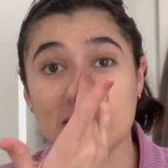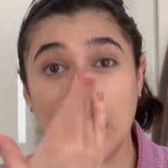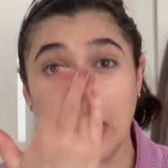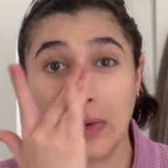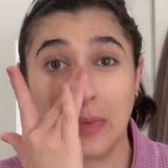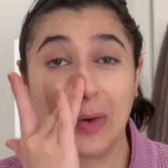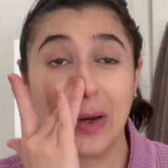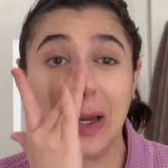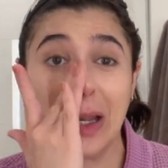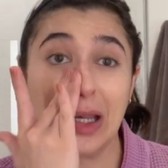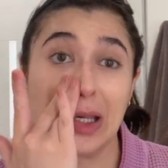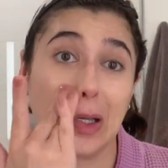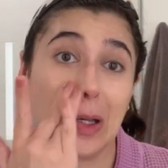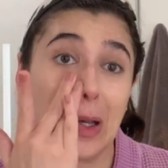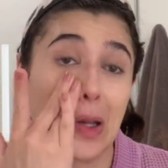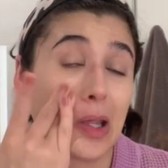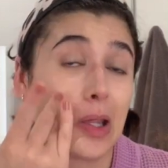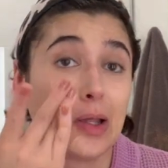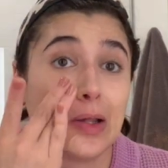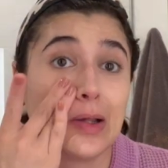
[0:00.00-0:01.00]
Like we
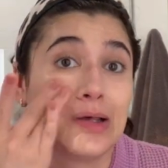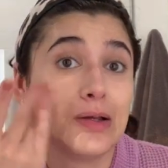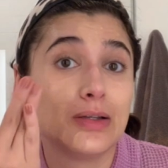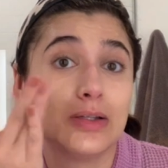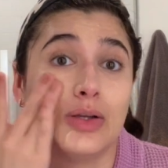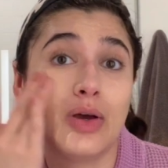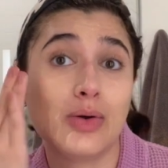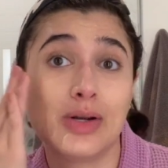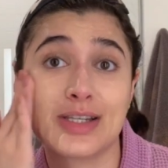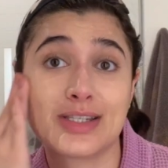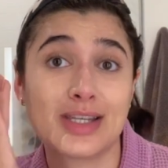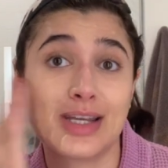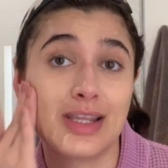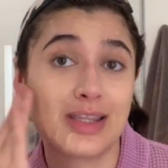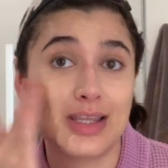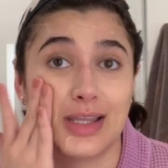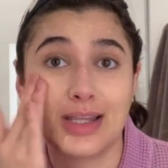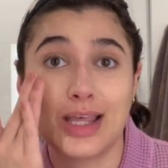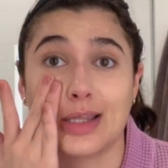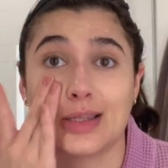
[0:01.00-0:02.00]
didn't notice
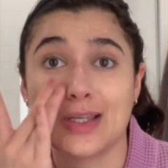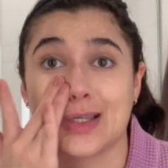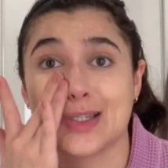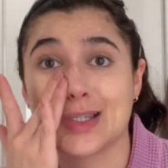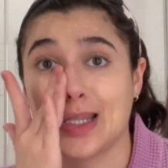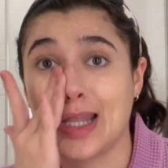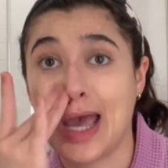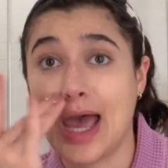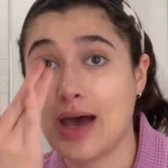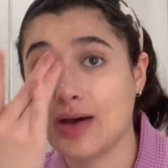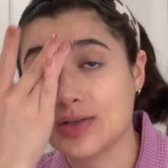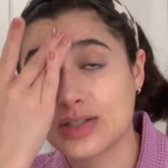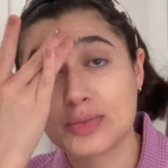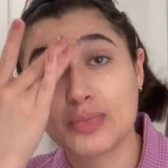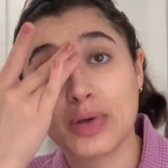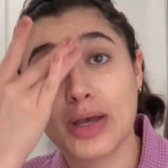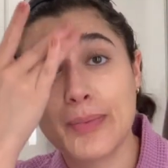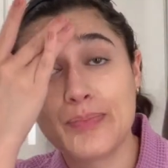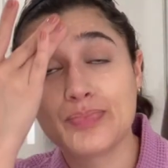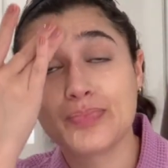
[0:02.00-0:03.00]
anything like this in the house,
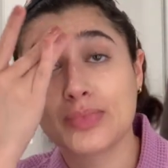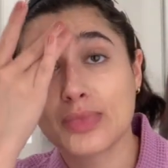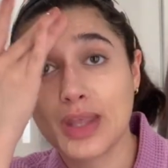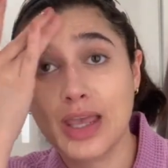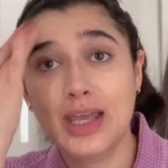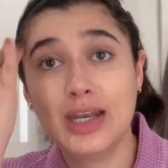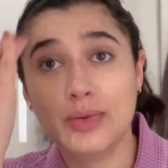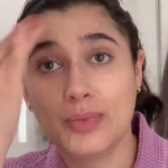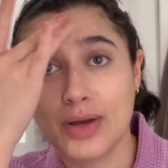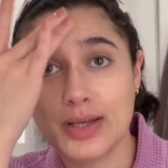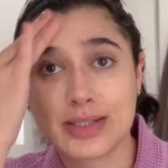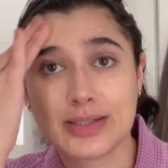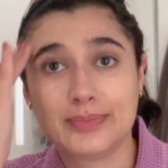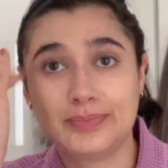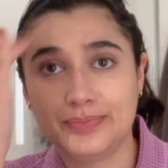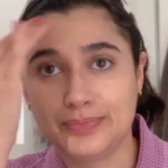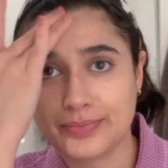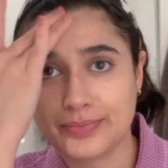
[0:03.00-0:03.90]
but anyways,